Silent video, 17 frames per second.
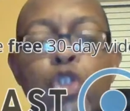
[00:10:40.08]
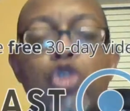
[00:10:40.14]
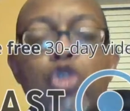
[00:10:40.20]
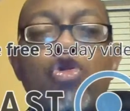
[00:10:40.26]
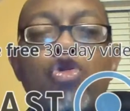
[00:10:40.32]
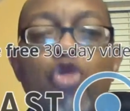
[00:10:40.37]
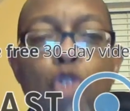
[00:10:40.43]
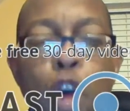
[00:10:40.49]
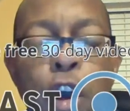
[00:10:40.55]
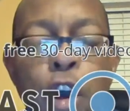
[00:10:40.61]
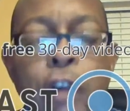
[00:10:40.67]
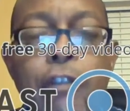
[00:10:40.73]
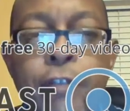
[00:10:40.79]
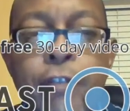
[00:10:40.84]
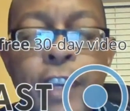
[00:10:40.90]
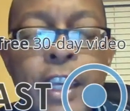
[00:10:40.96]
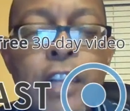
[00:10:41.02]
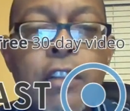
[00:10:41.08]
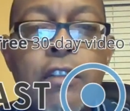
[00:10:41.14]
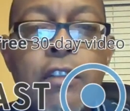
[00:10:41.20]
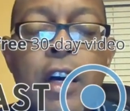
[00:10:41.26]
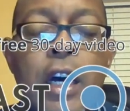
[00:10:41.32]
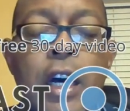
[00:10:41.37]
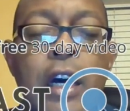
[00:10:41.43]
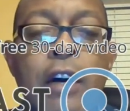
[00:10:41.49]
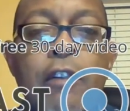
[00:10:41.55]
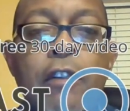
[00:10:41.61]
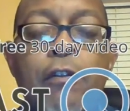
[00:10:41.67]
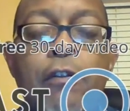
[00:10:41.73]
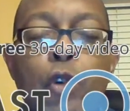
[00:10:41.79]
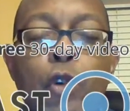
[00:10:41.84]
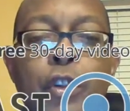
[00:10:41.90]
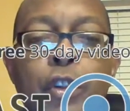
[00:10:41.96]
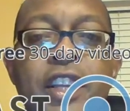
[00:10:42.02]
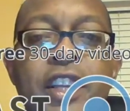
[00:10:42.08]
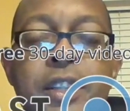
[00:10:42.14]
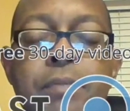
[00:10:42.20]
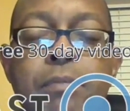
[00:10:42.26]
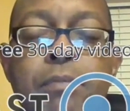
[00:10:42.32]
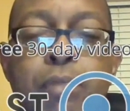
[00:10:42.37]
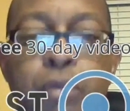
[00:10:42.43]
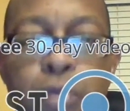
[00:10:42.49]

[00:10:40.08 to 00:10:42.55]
a strong feel for this